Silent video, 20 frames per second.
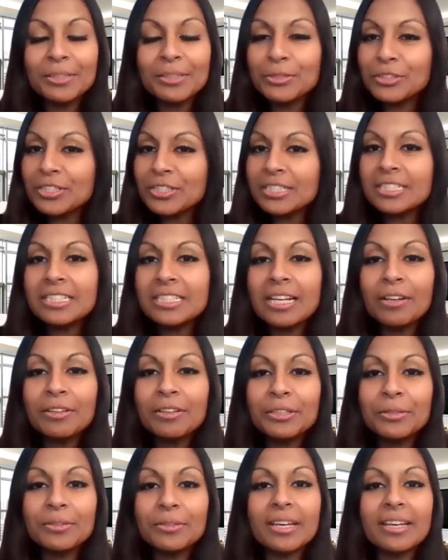is just to tell
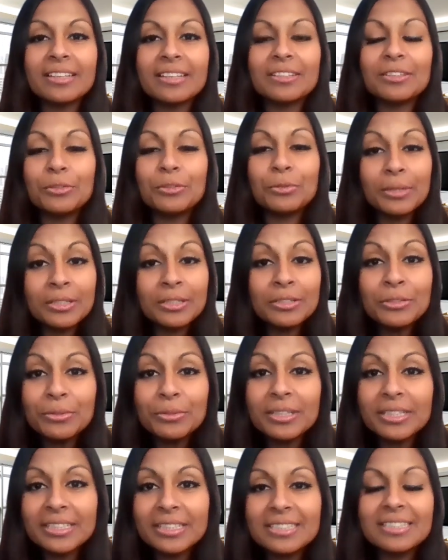you that you can do
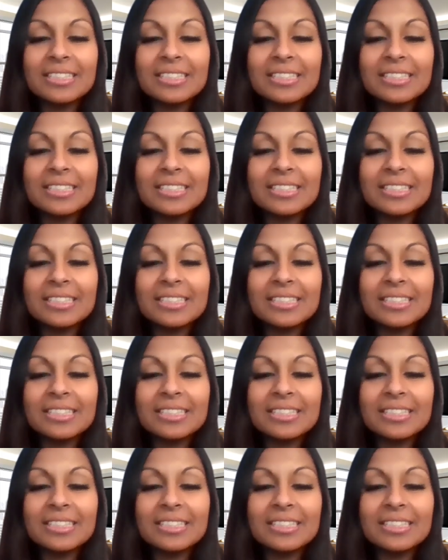this.